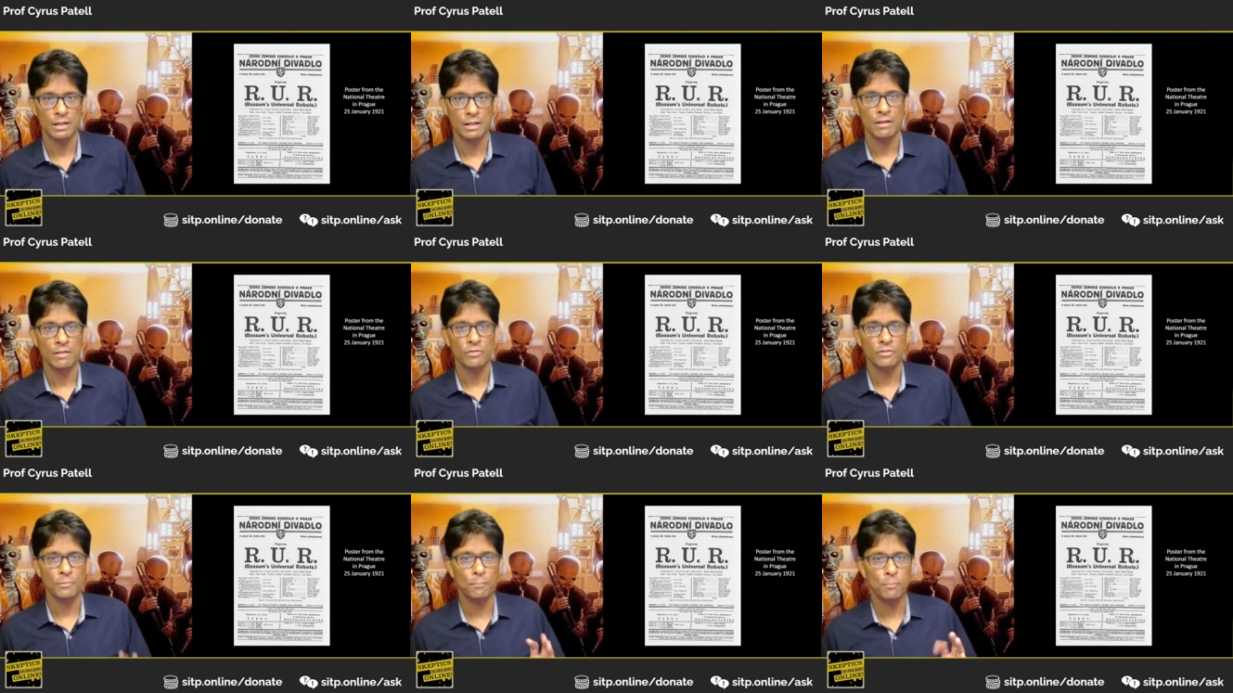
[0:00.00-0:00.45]

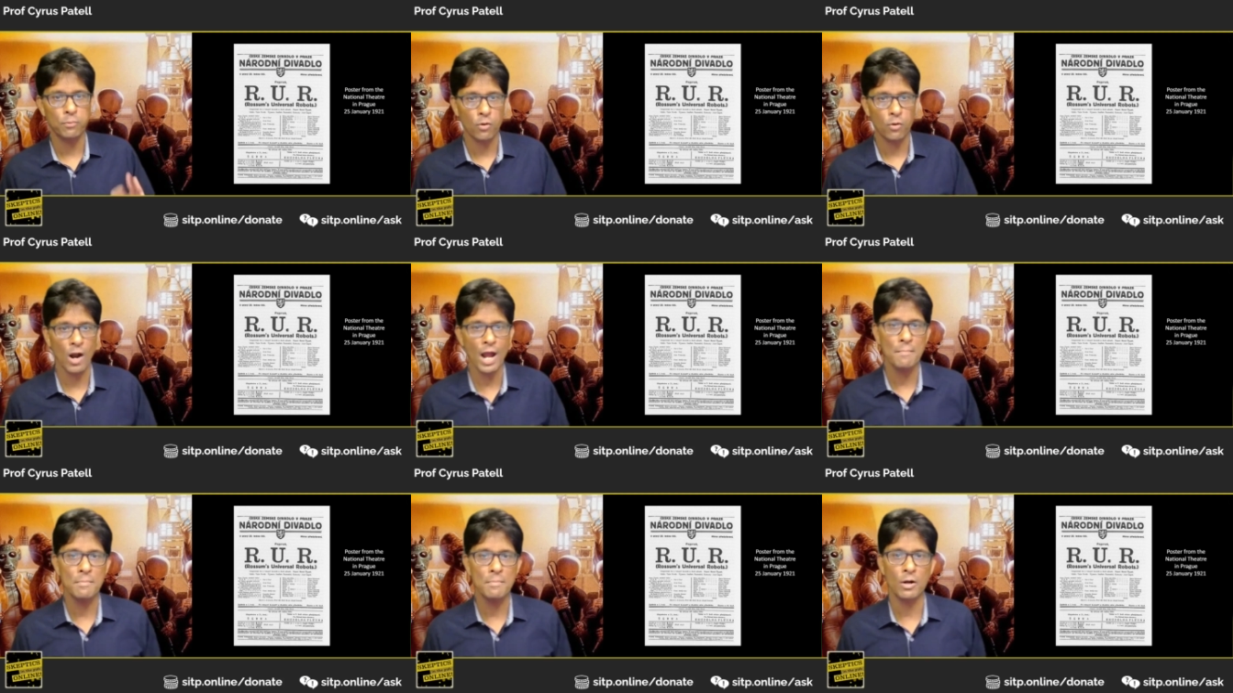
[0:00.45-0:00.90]
the
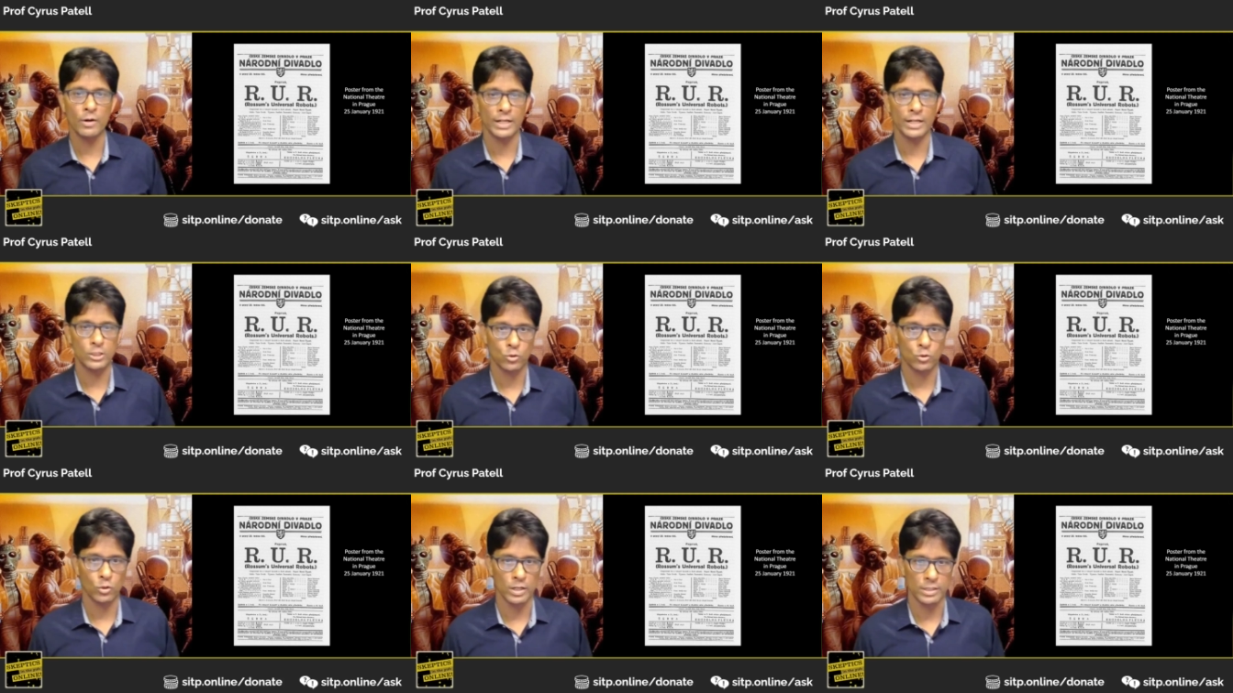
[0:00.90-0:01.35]
primary
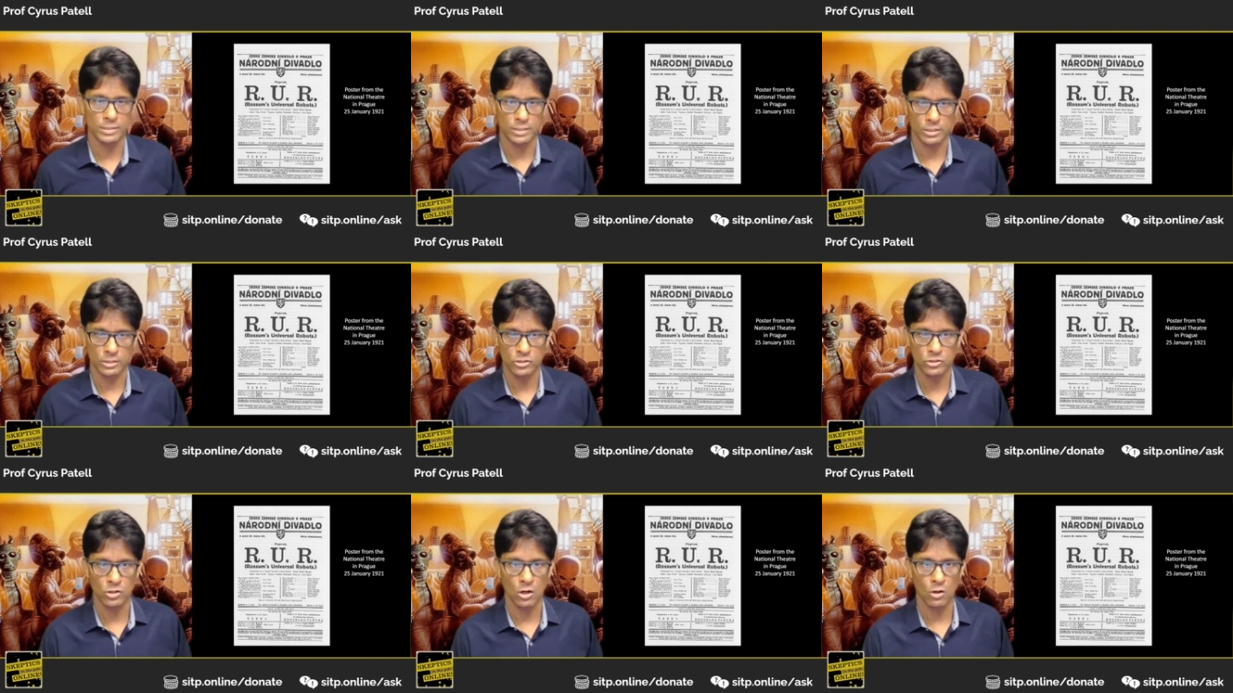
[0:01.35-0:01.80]
droids in
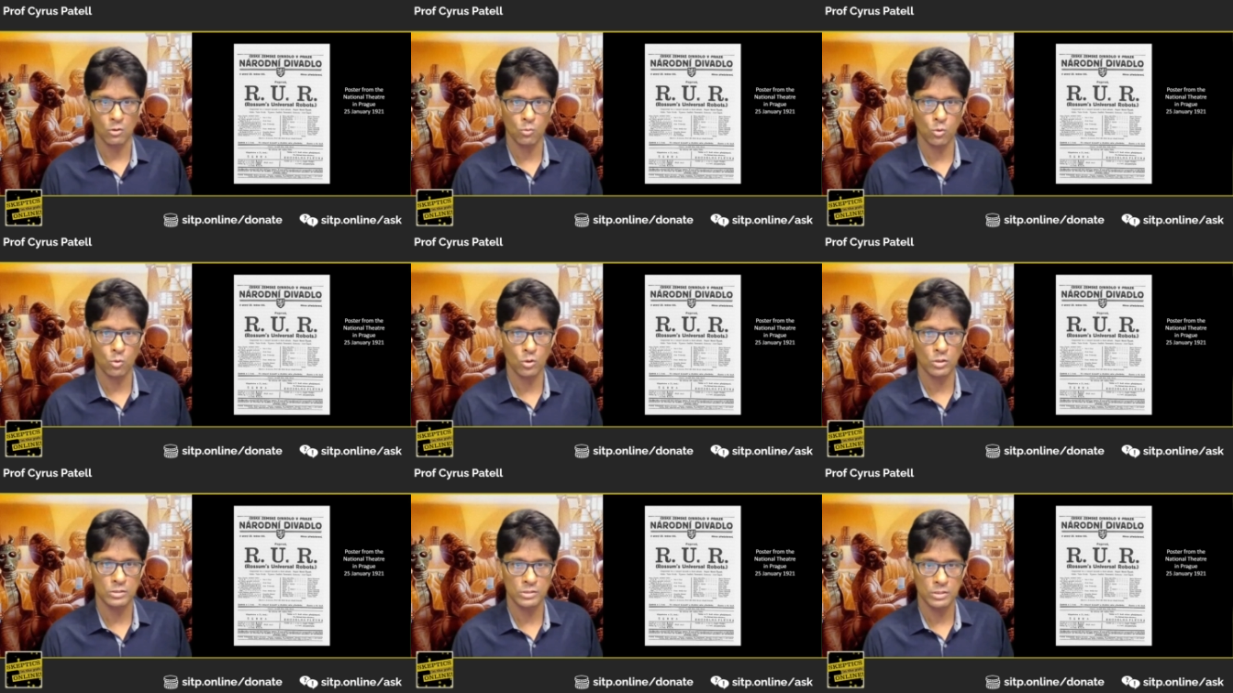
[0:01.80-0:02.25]
Star
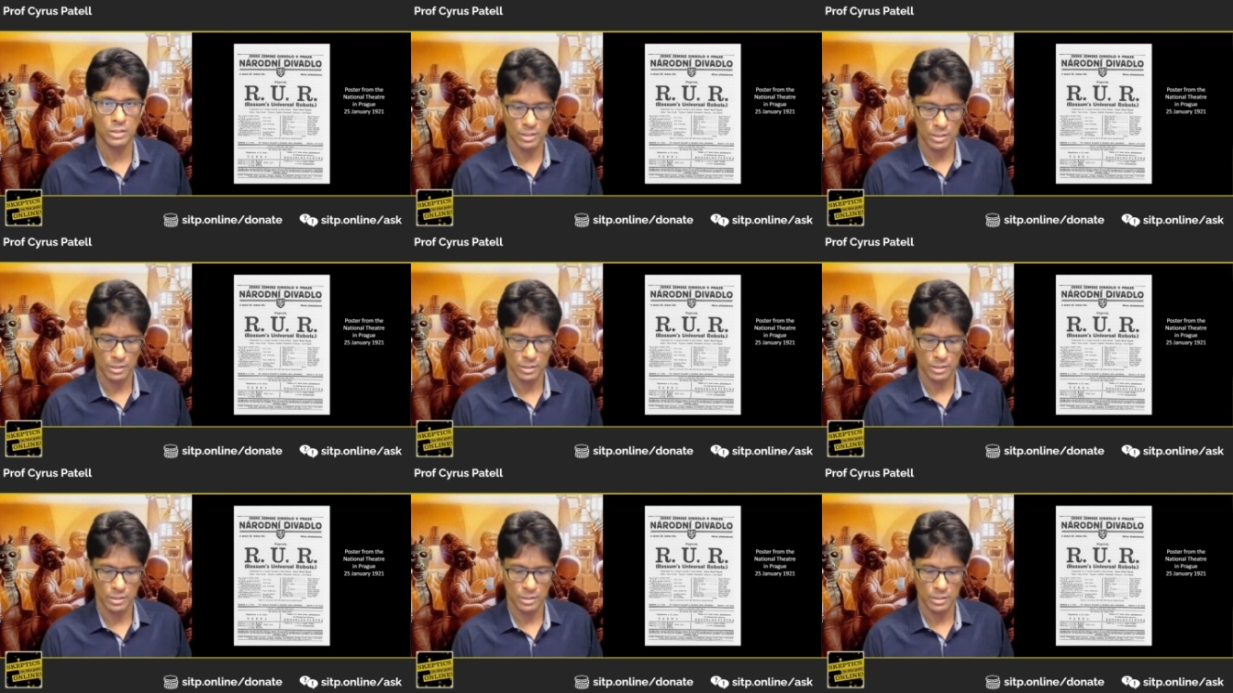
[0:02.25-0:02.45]
Wars